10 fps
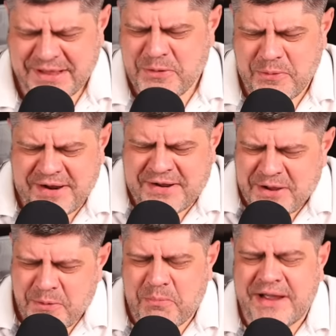Well,
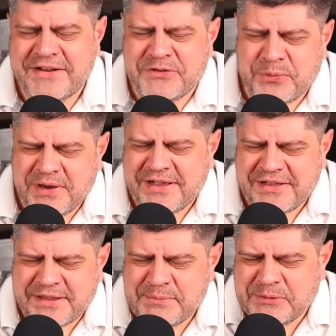might as
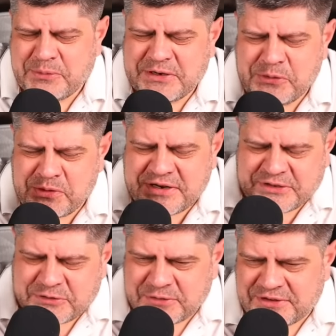well. I mean, we're doing it
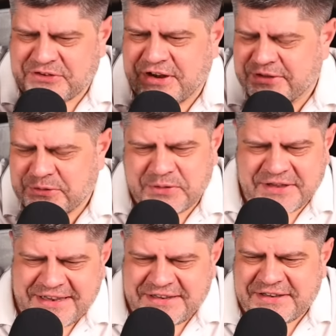to
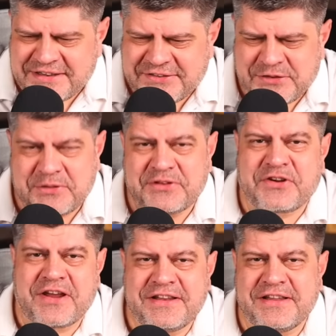the Indians, to the
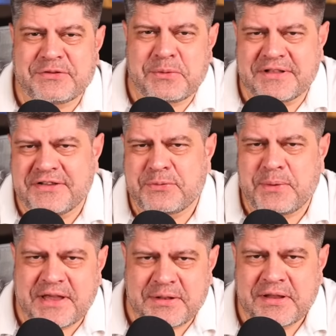Chinese. Well, at least we
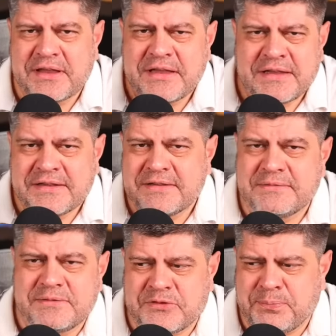can
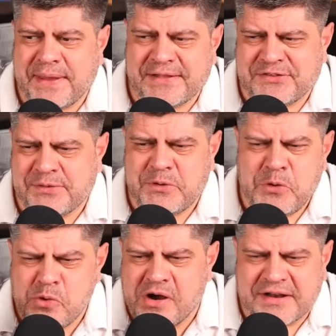spend some
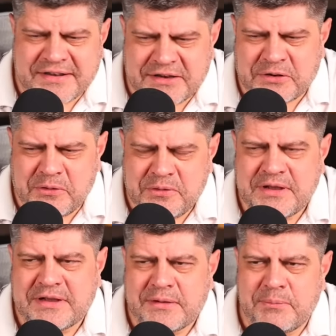yuan, you know,
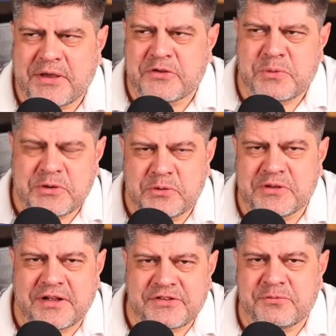because we're doing
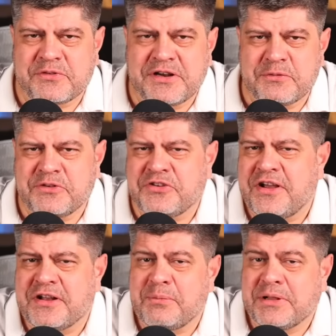lots of trade with
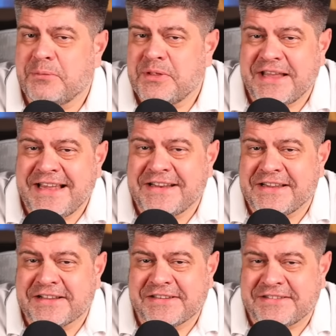China. But with
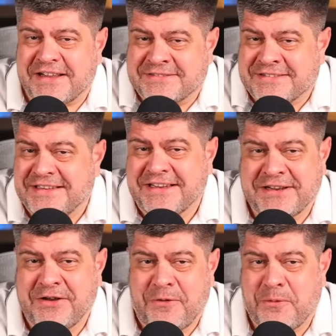Indians, you
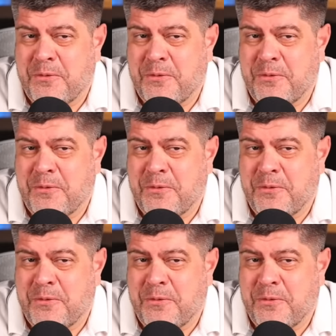know,